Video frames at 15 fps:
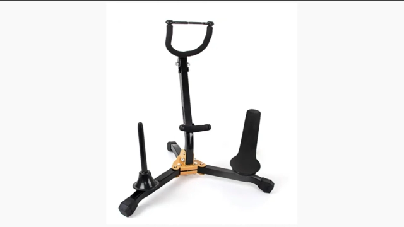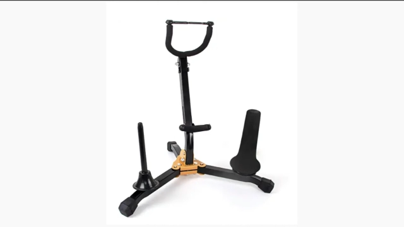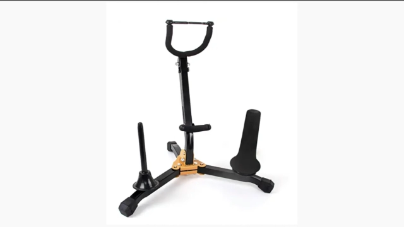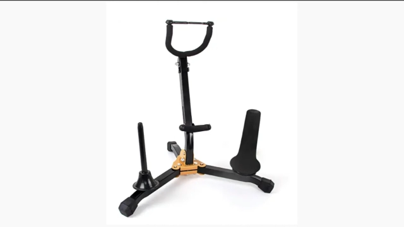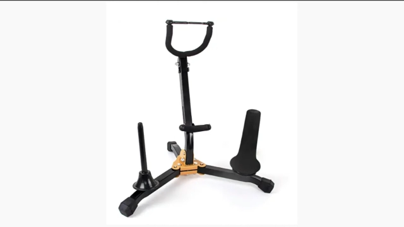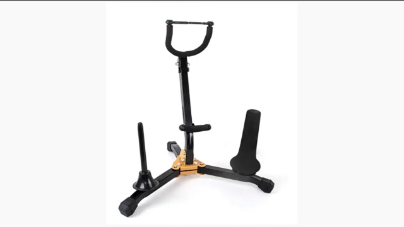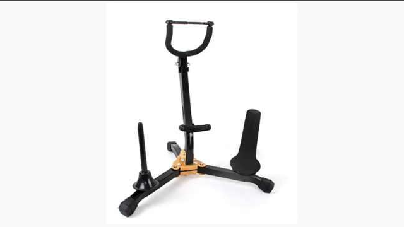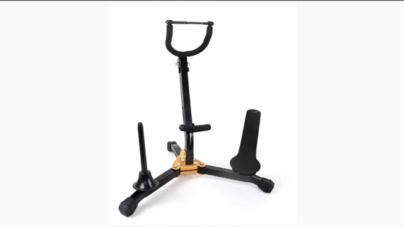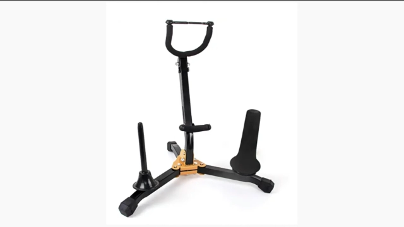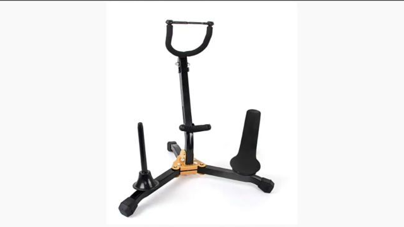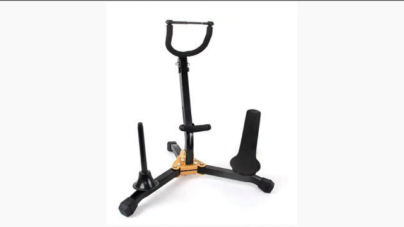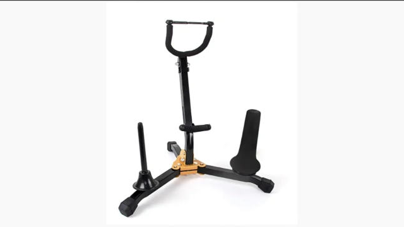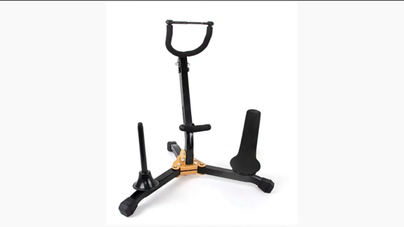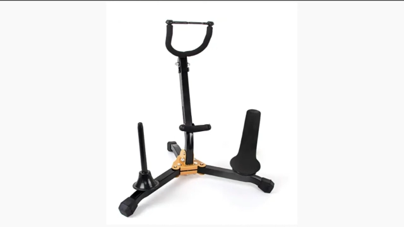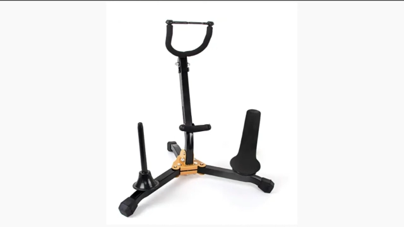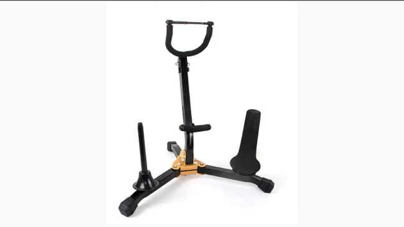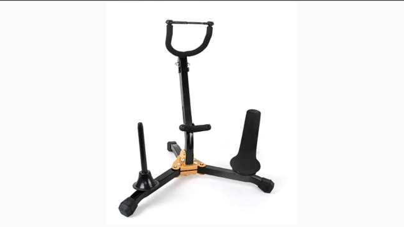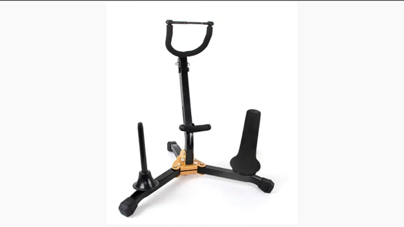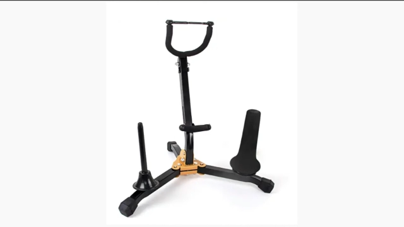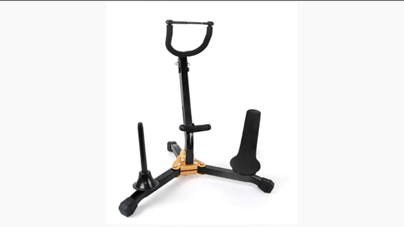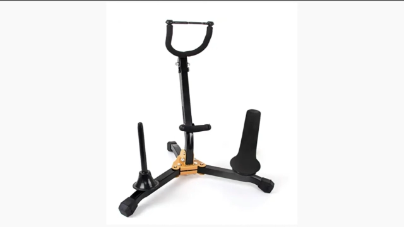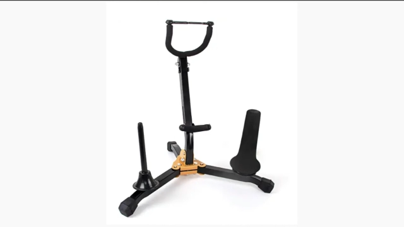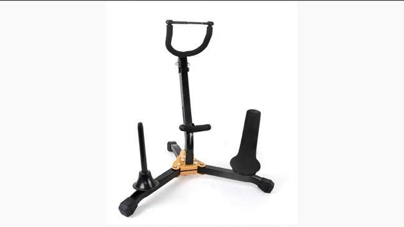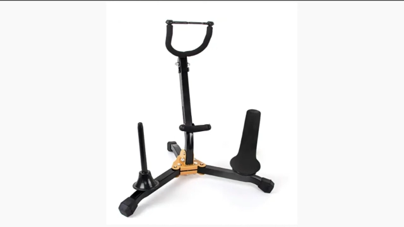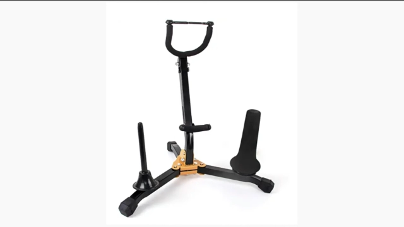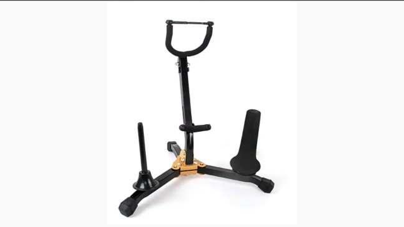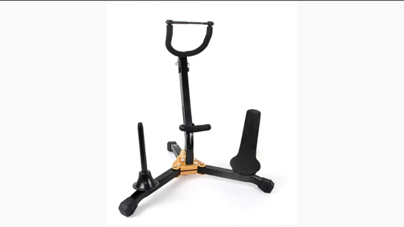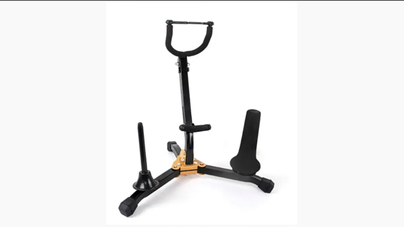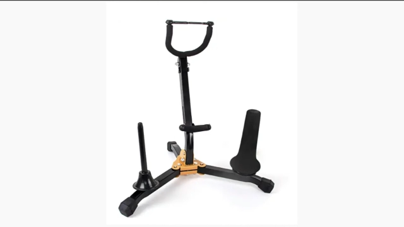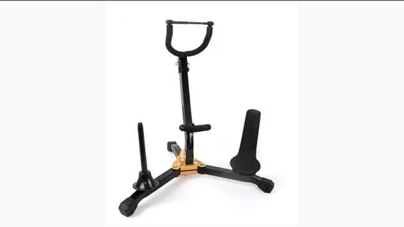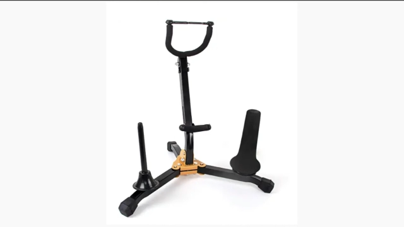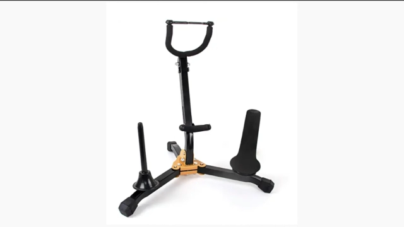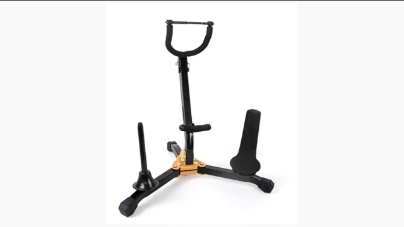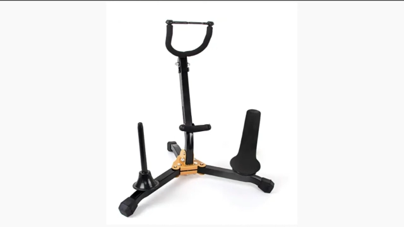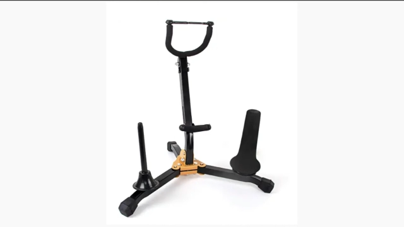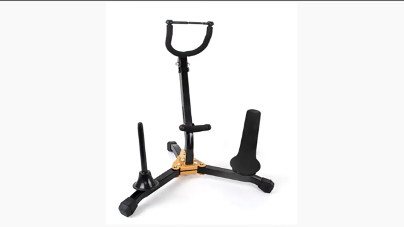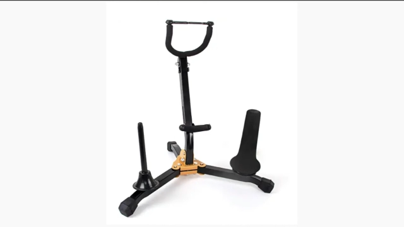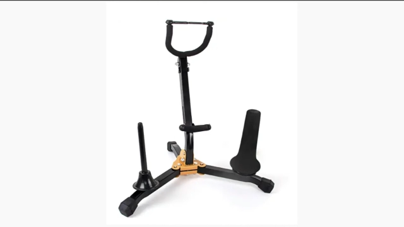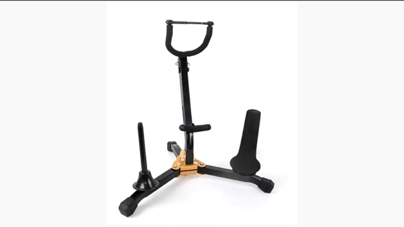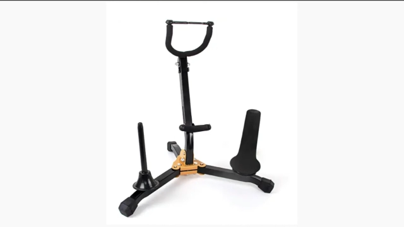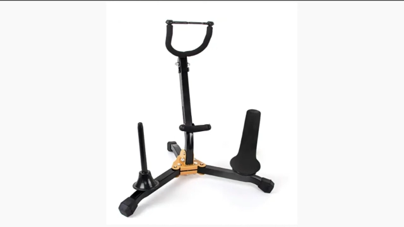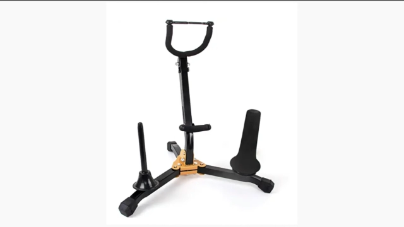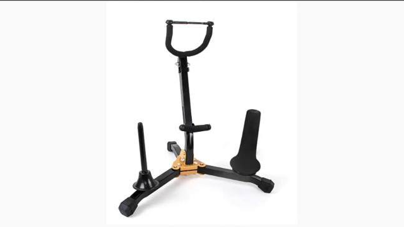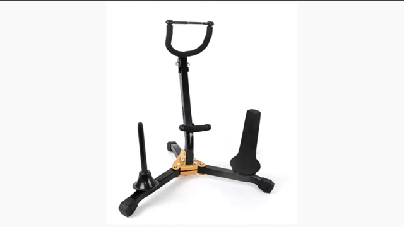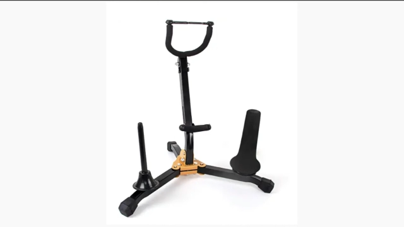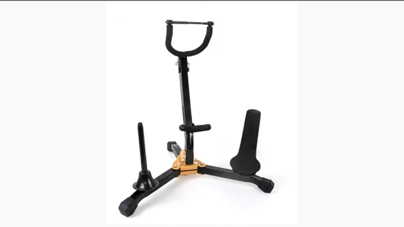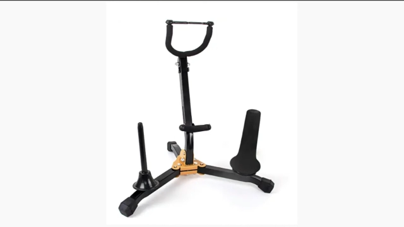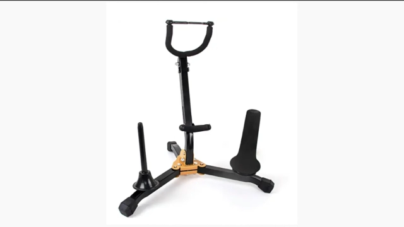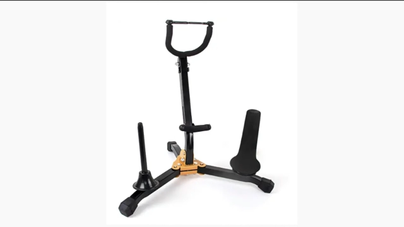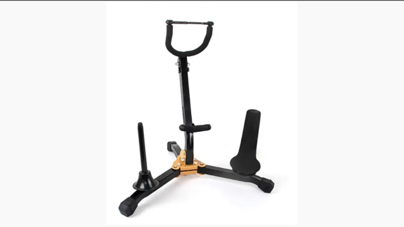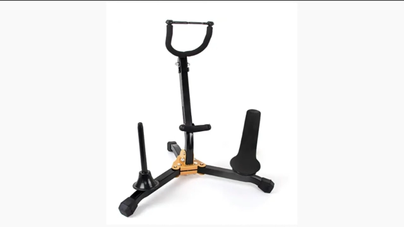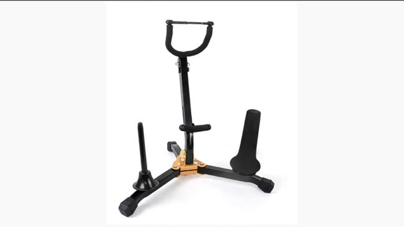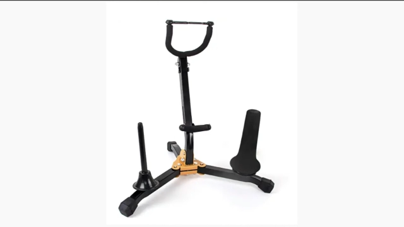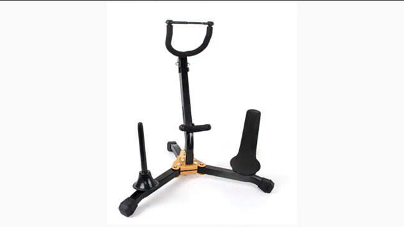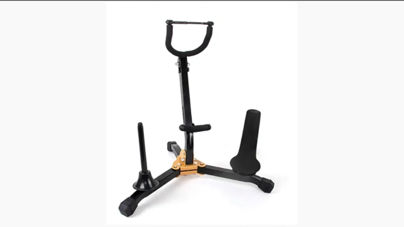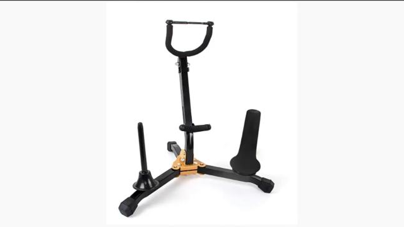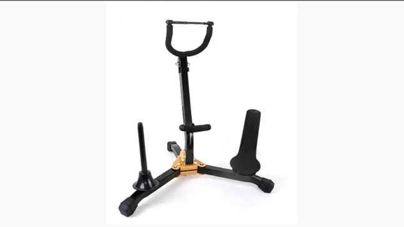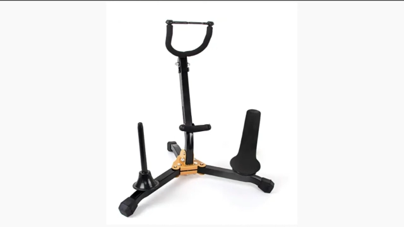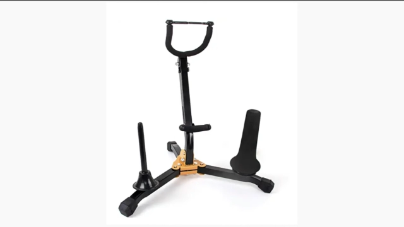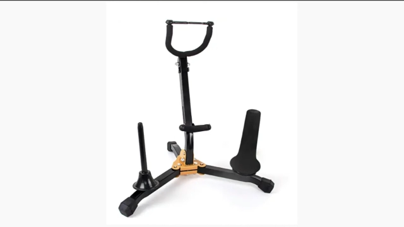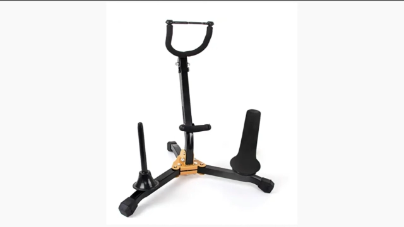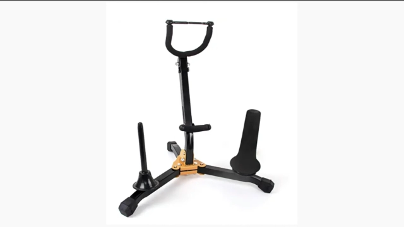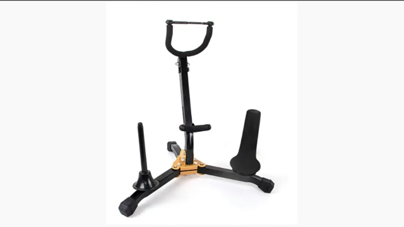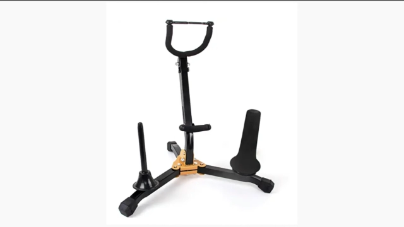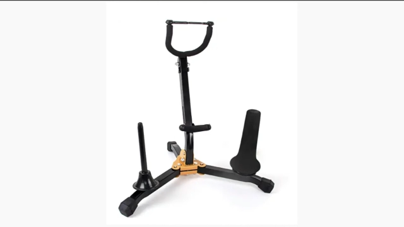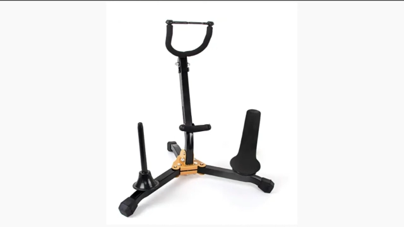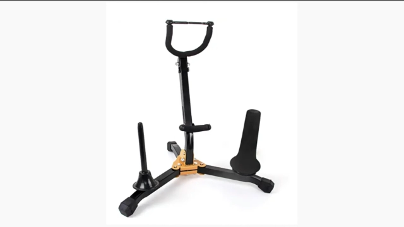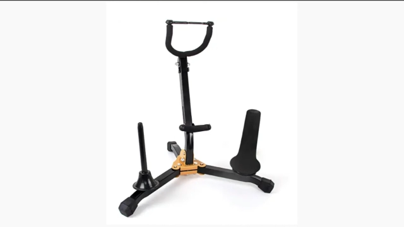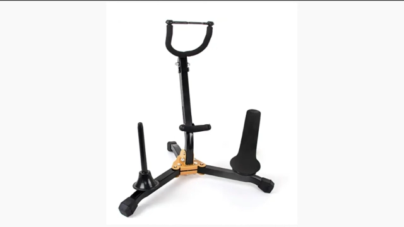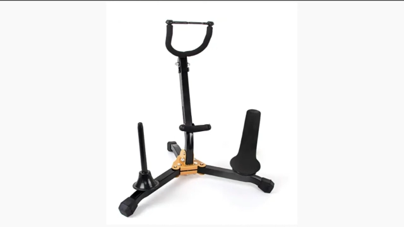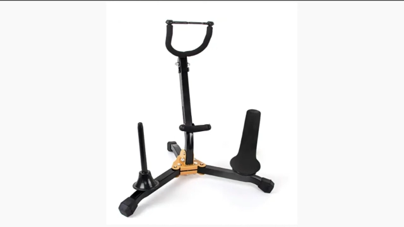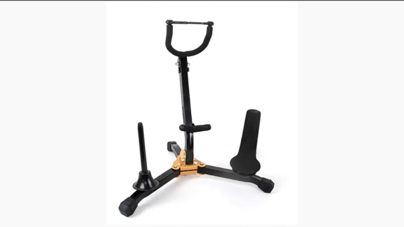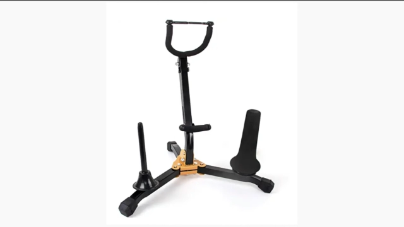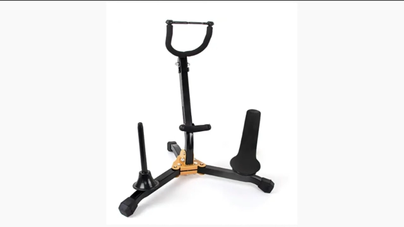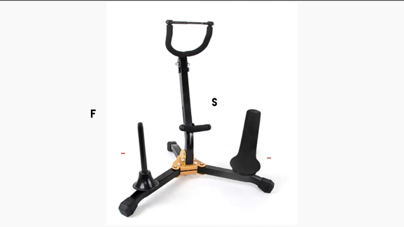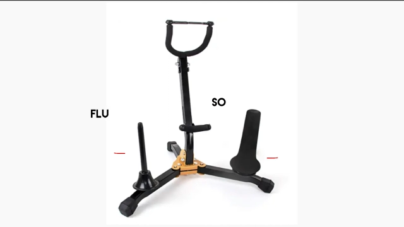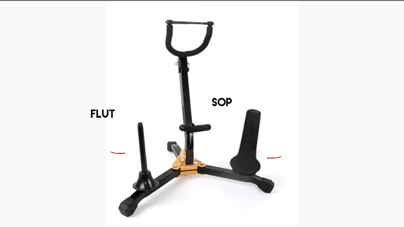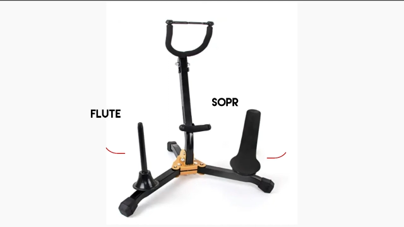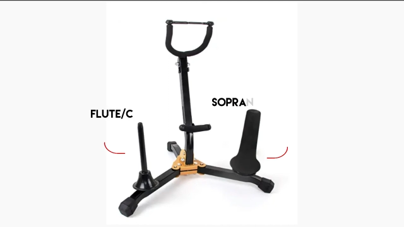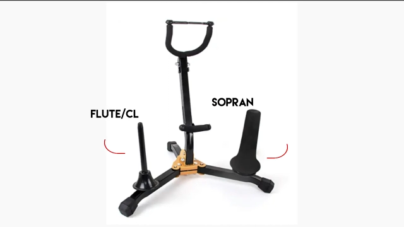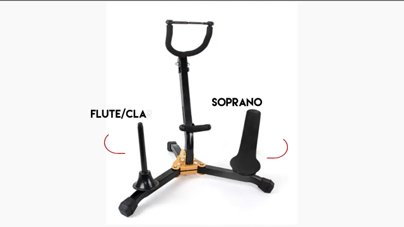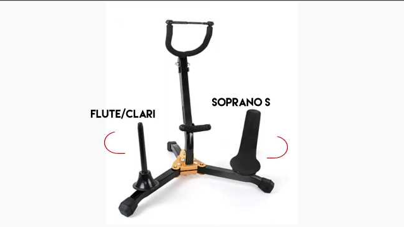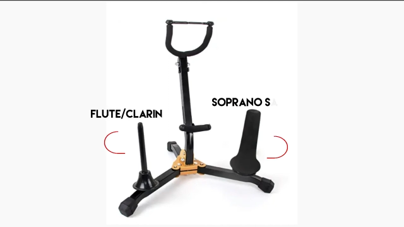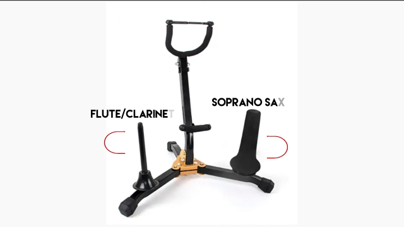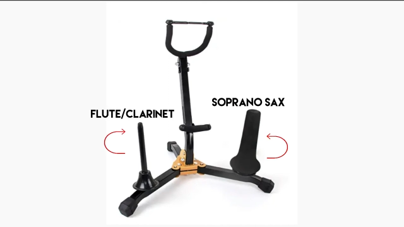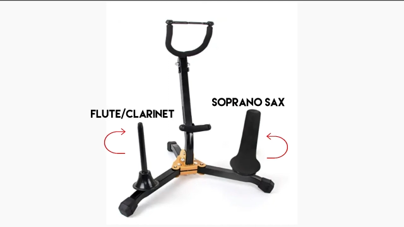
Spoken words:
No face is visible, so there are no lips to read.